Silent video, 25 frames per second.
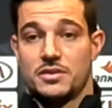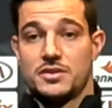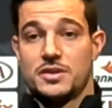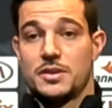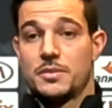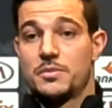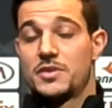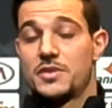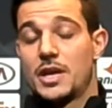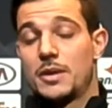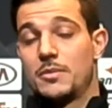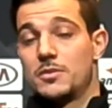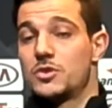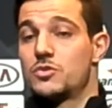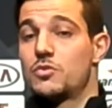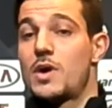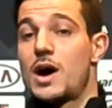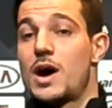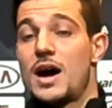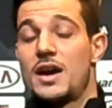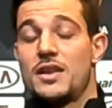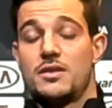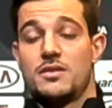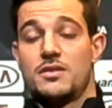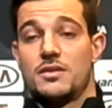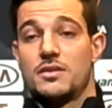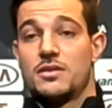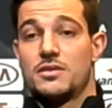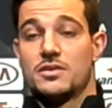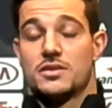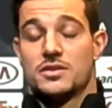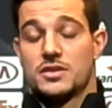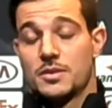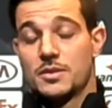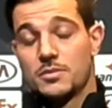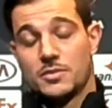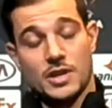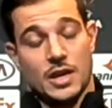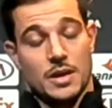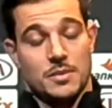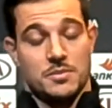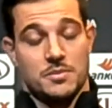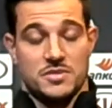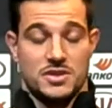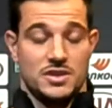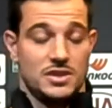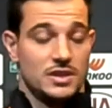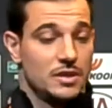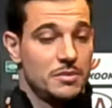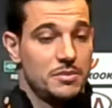sometimes wide,
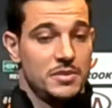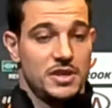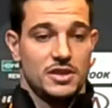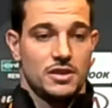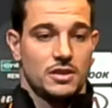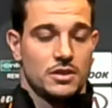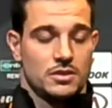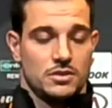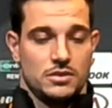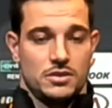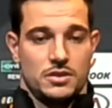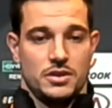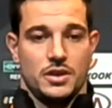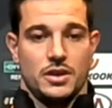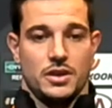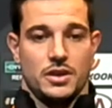sometimes in the middle,